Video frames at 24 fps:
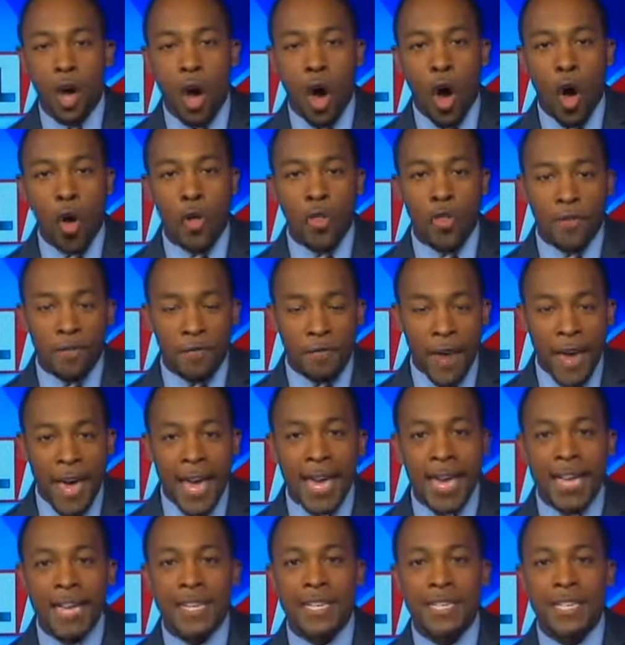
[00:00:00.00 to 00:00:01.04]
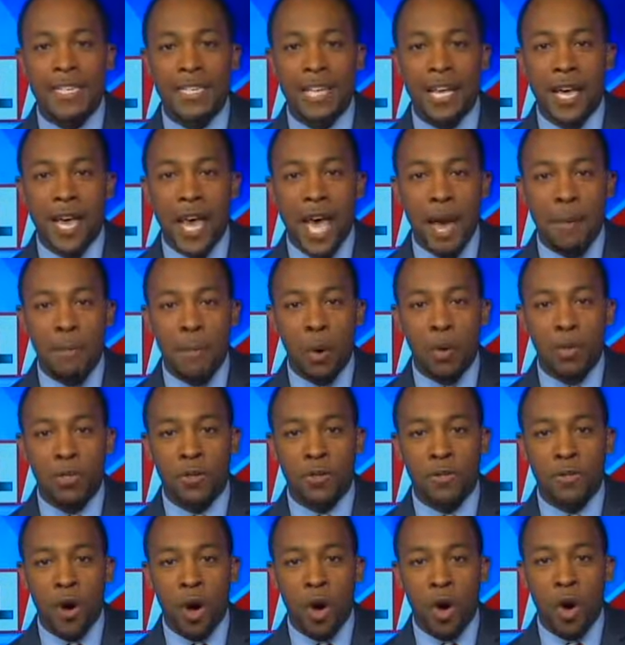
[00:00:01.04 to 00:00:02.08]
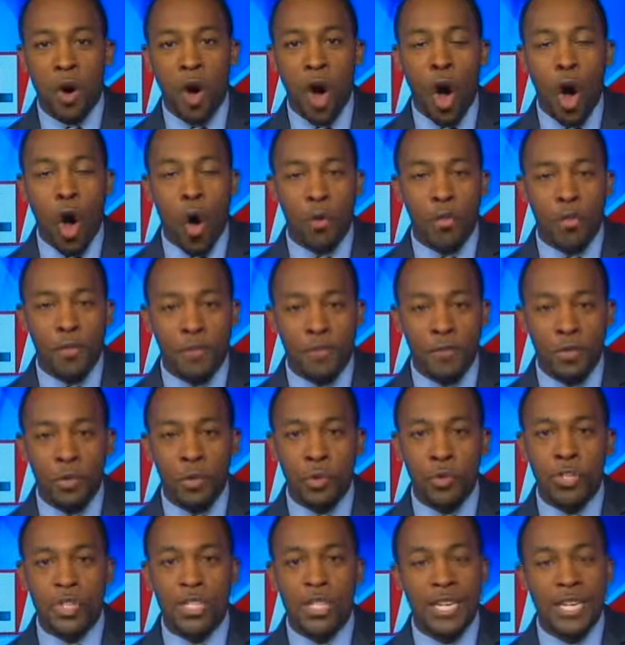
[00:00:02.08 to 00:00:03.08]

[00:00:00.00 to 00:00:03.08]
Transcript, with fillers: all the fans, and most of all, all the viewers.